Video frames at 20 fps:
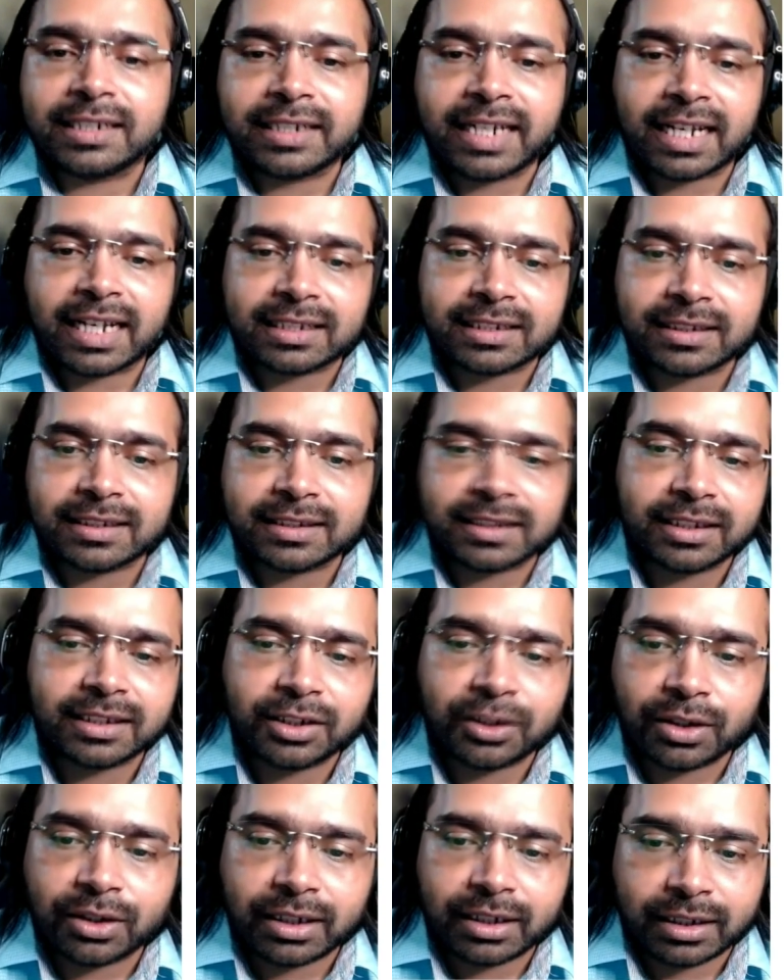syntaxes in
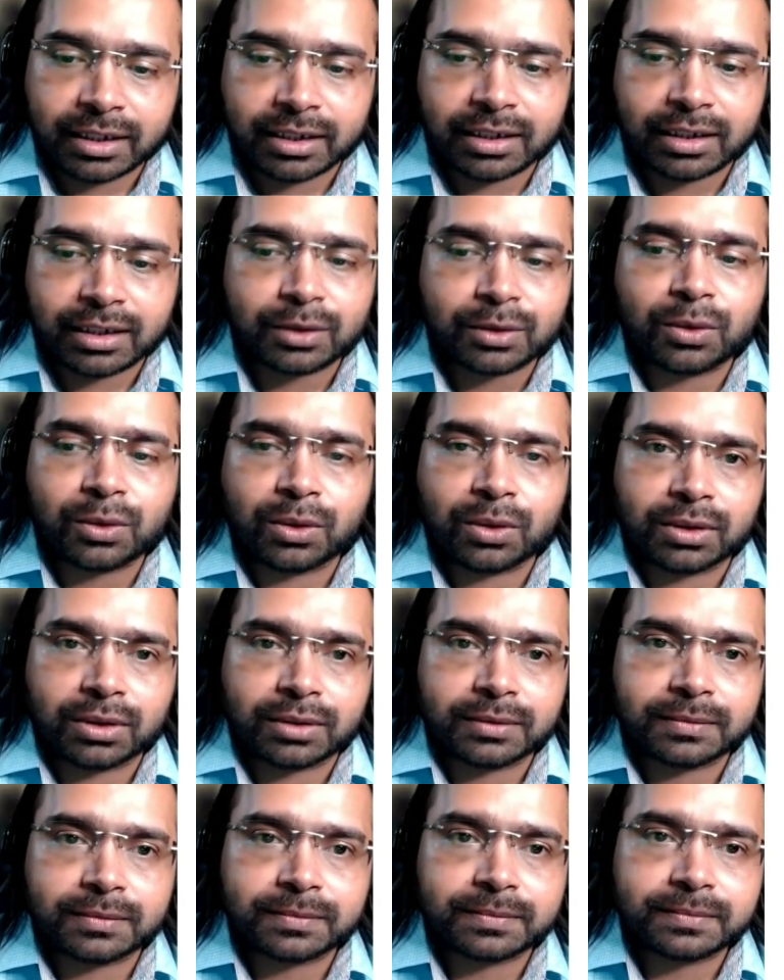your code.
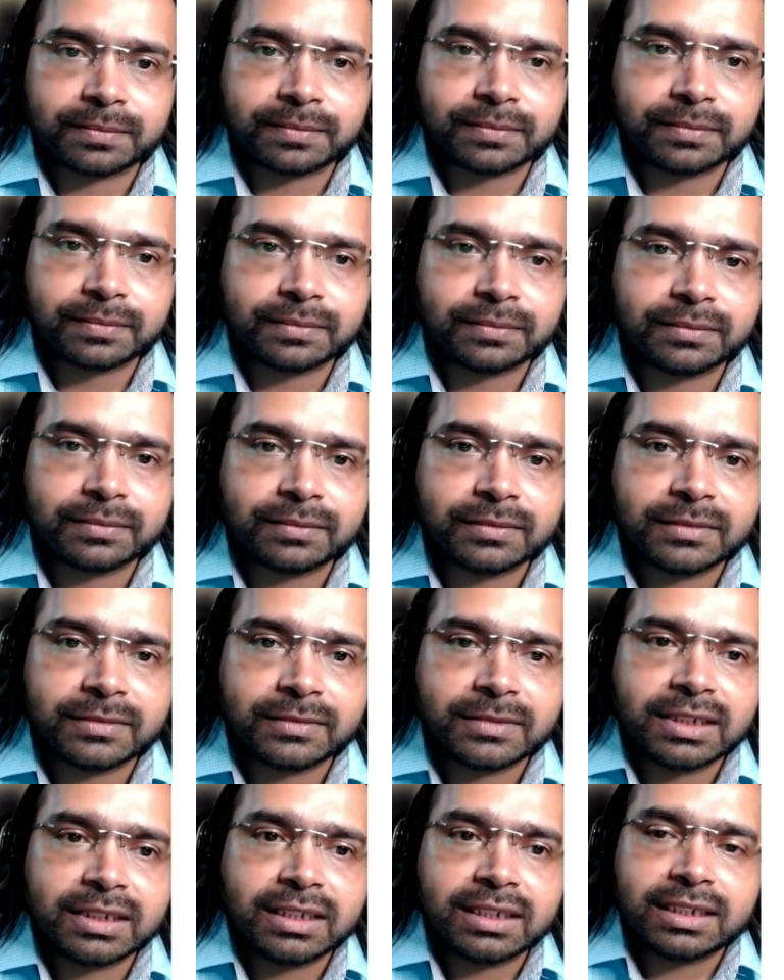
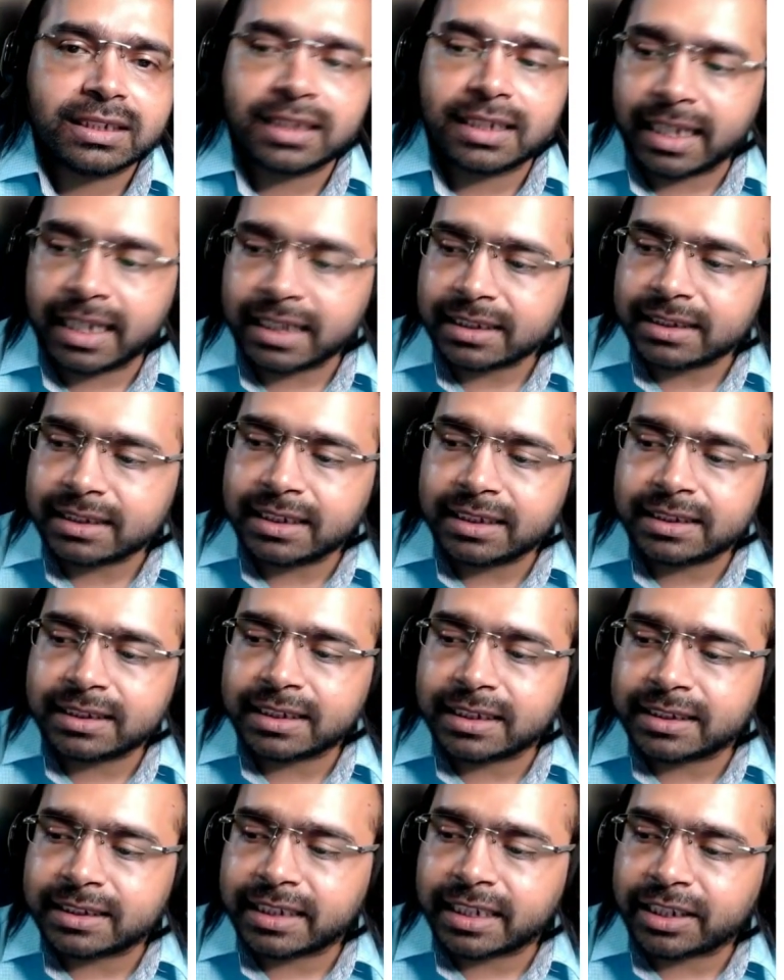The next is
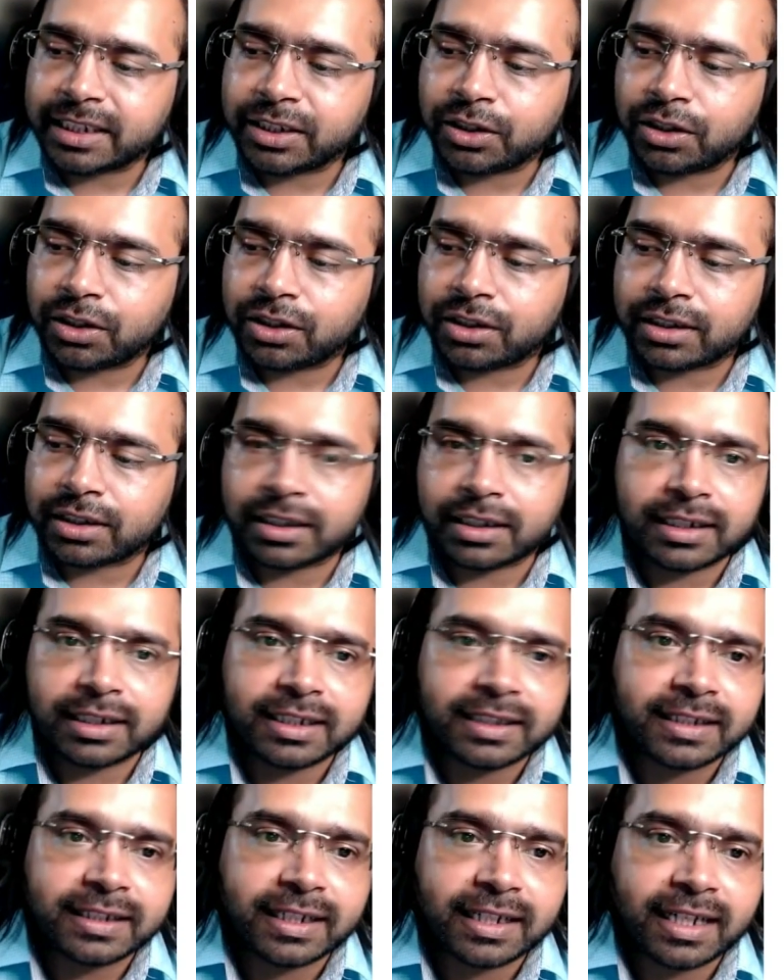insecure
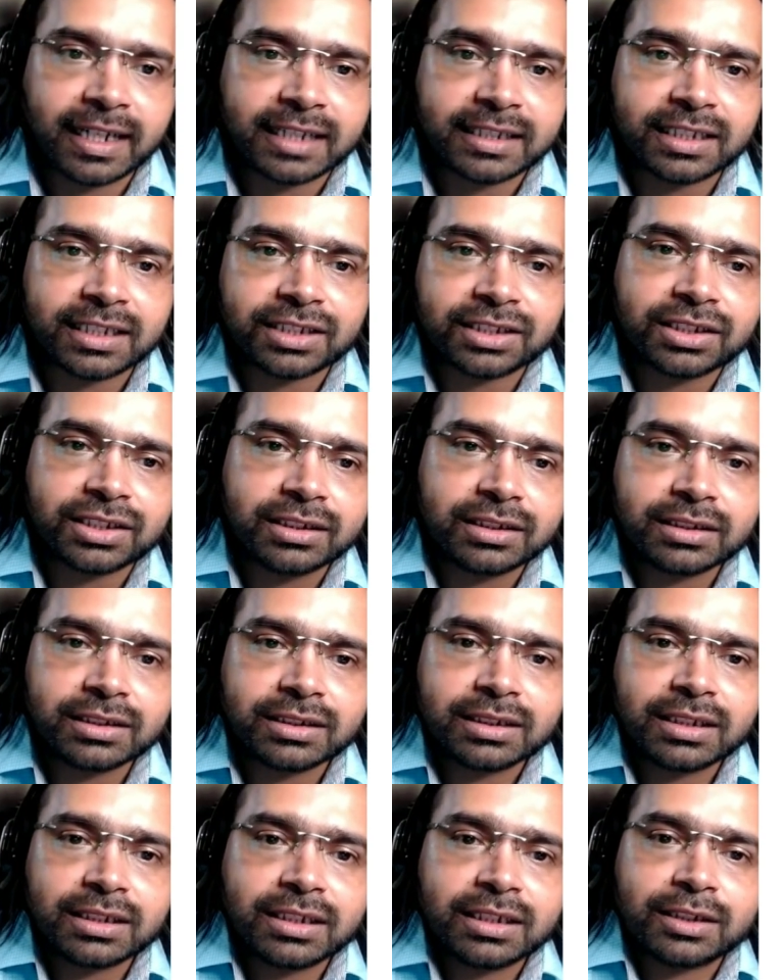deserialization.
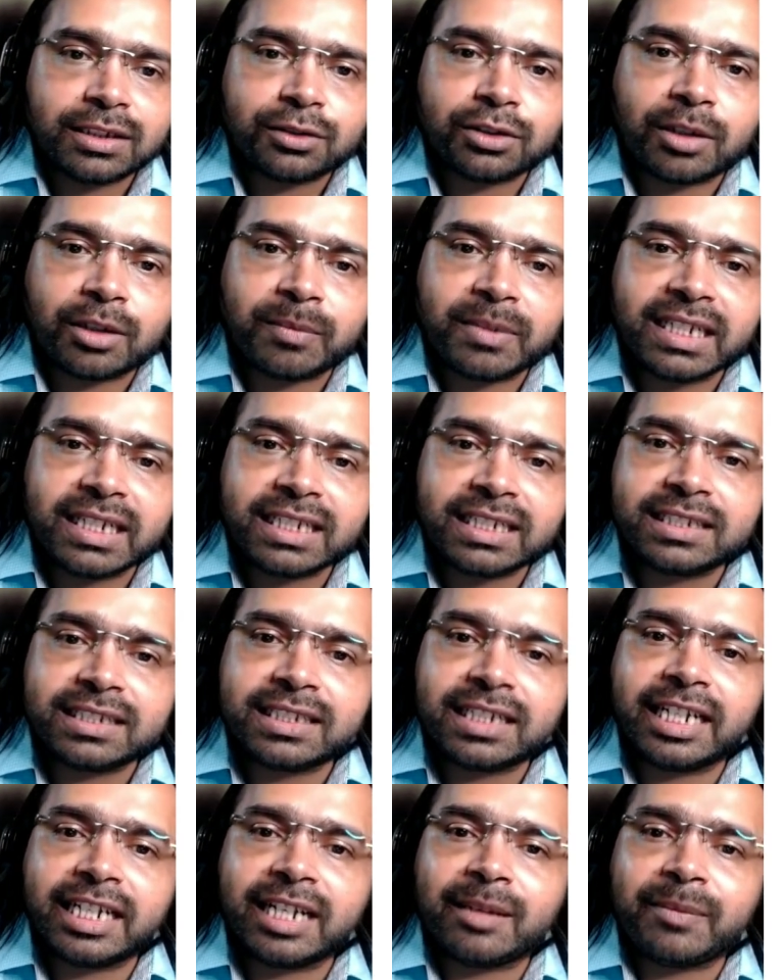So
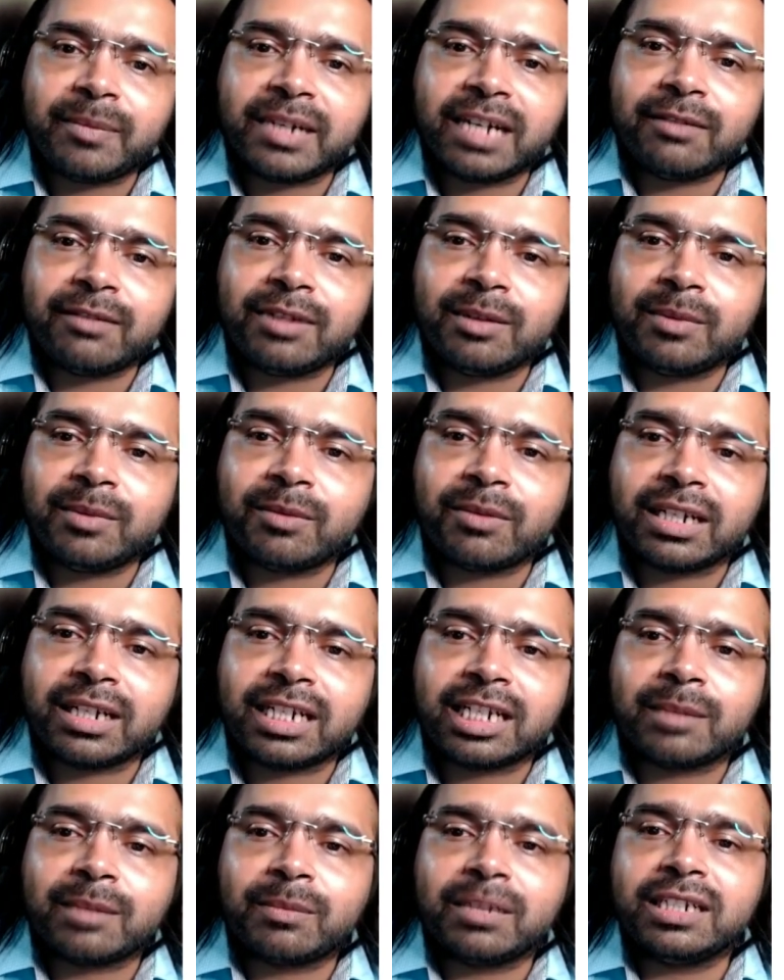applications and API will be
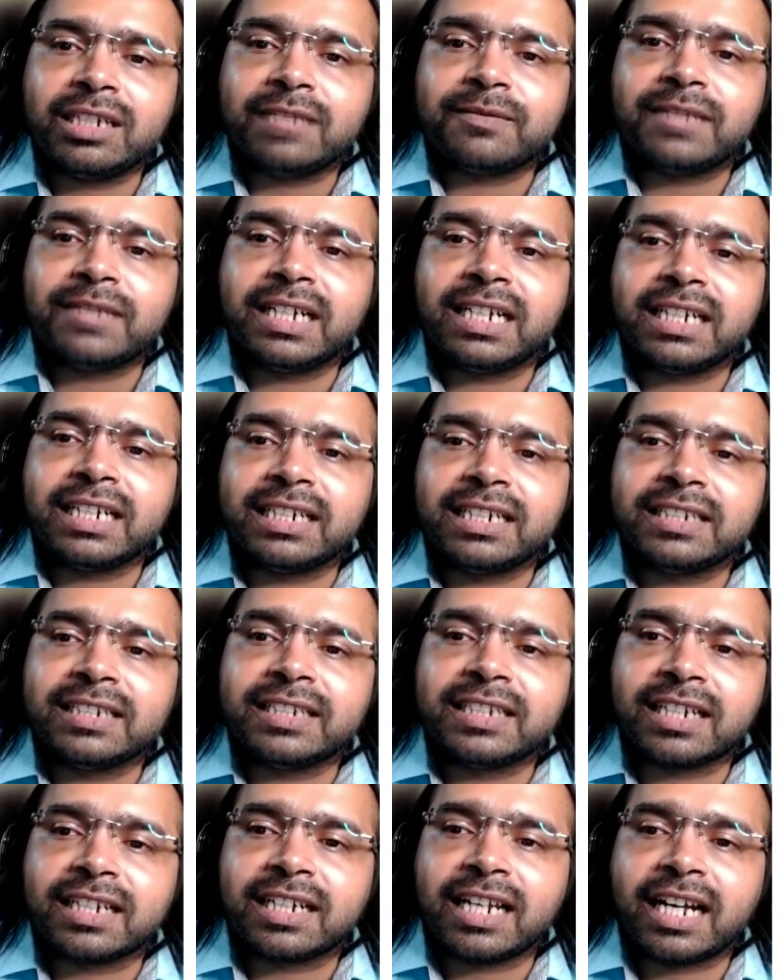vulnerable if they
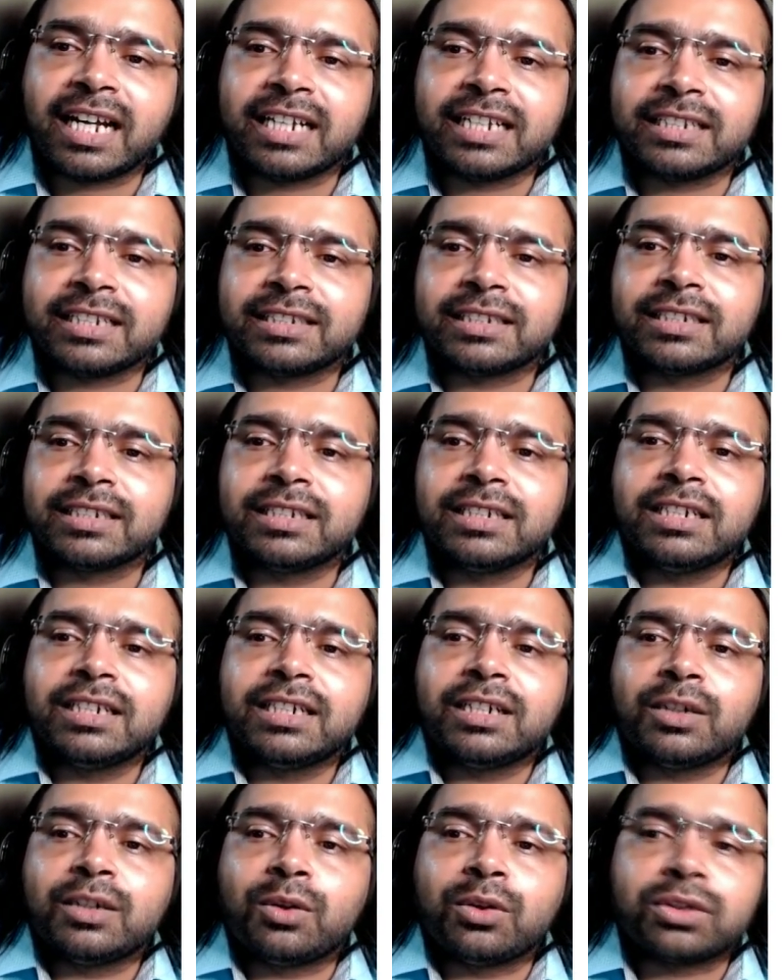deserialize
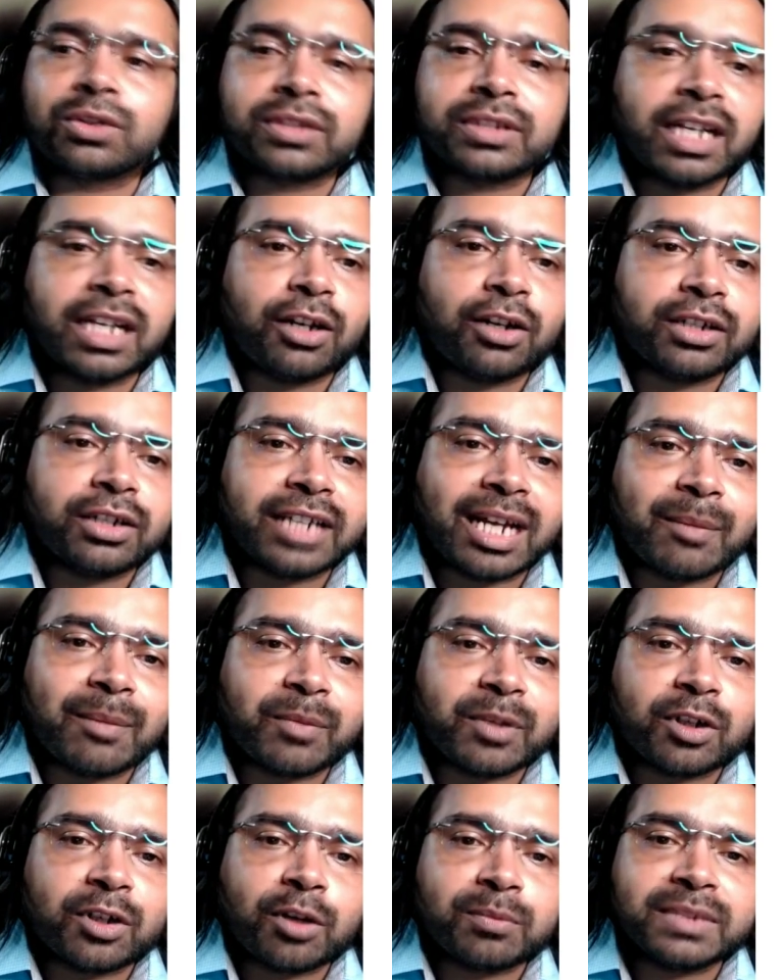hostile or
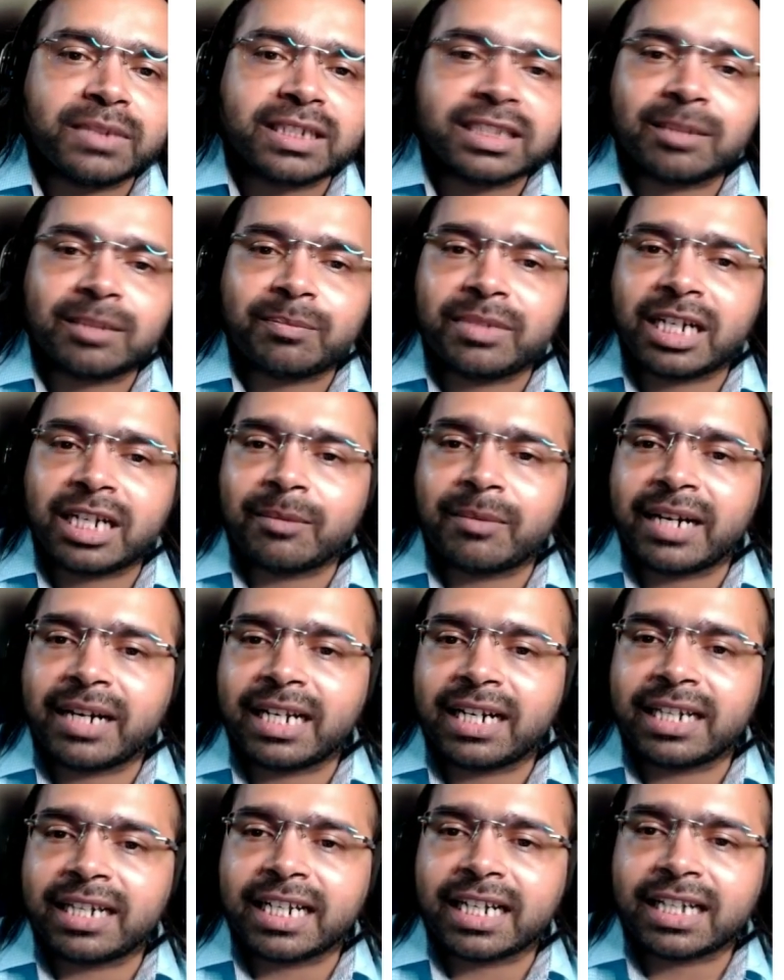tampered objects supplied by
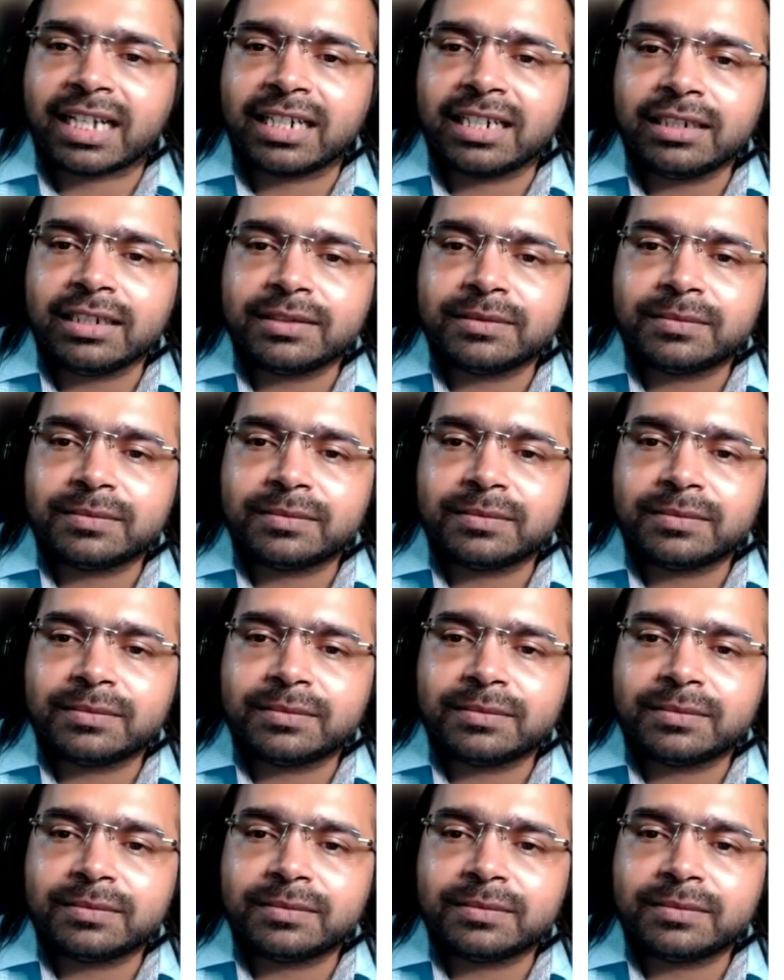an attacker.